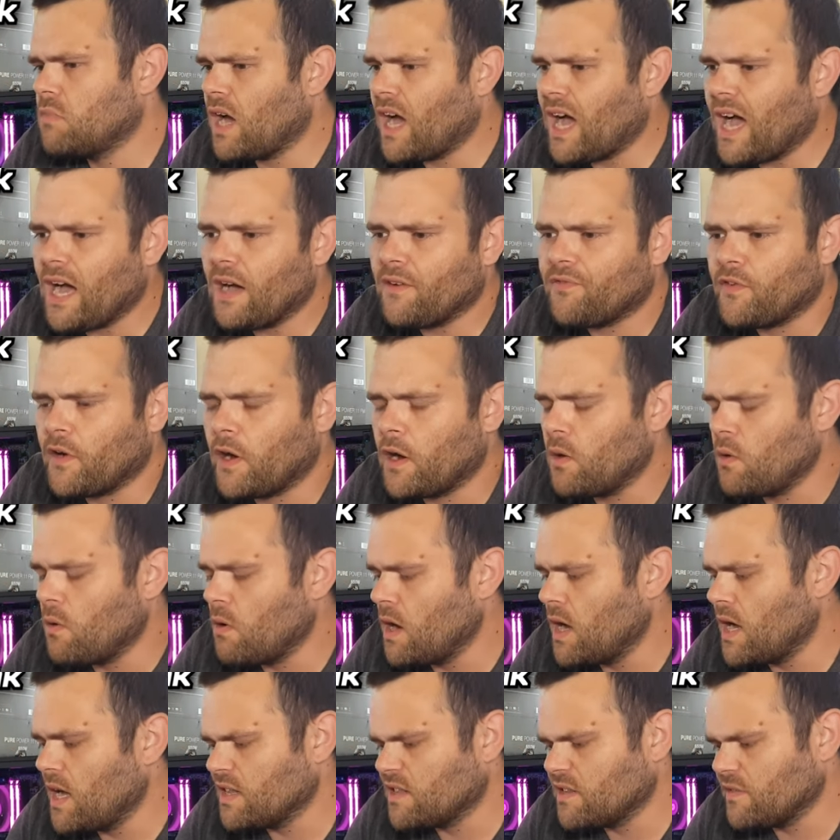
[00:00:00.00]
half
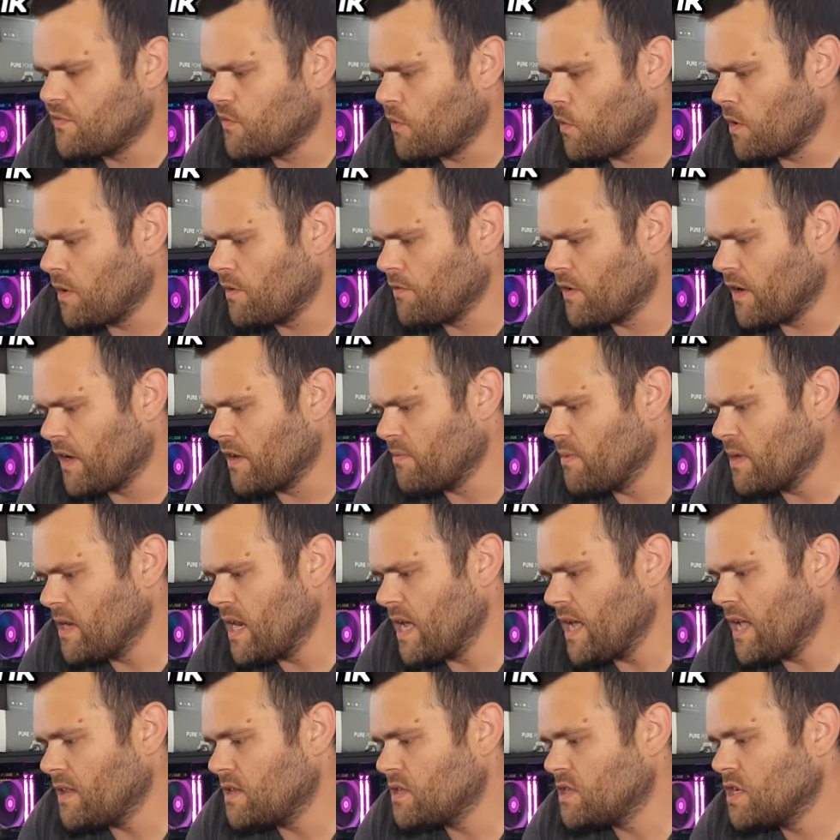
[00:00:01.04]
hour to forty-five
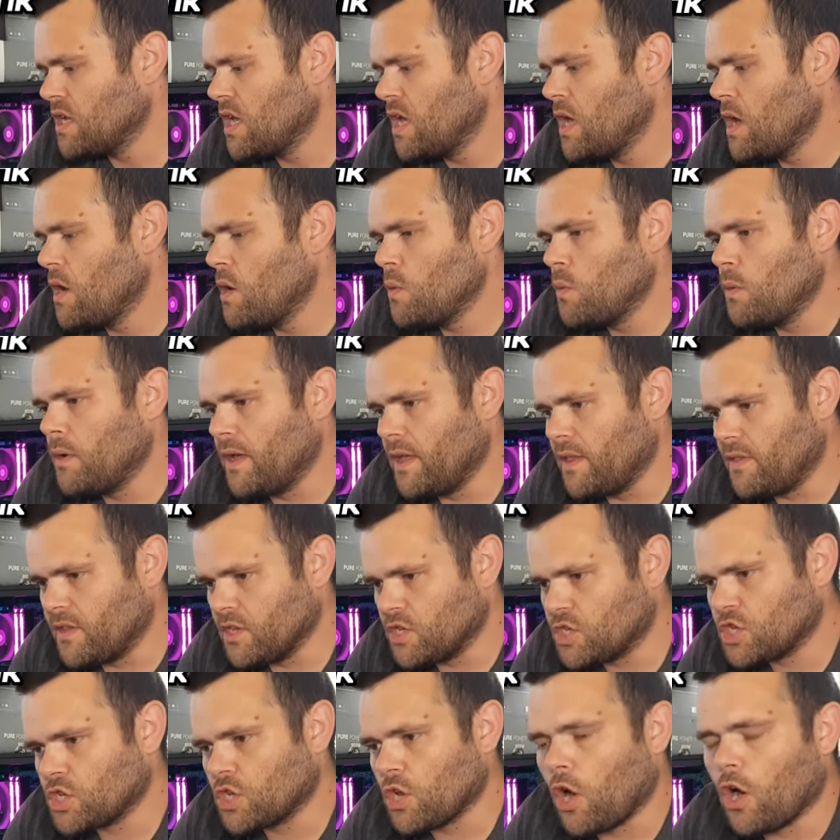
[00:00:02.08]
minutes with the
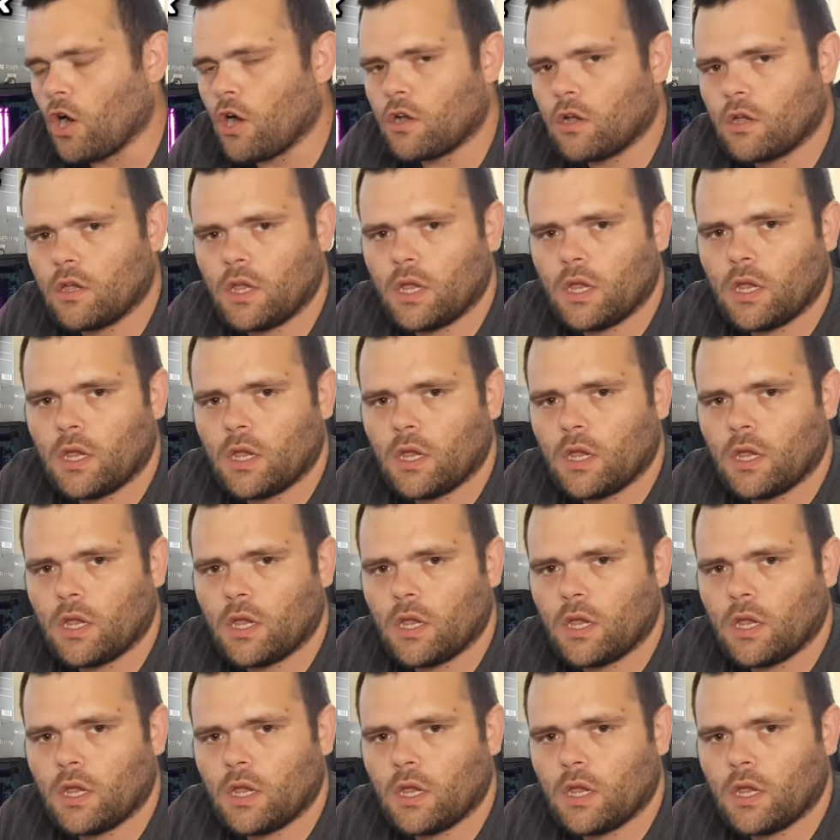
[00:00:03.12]
stock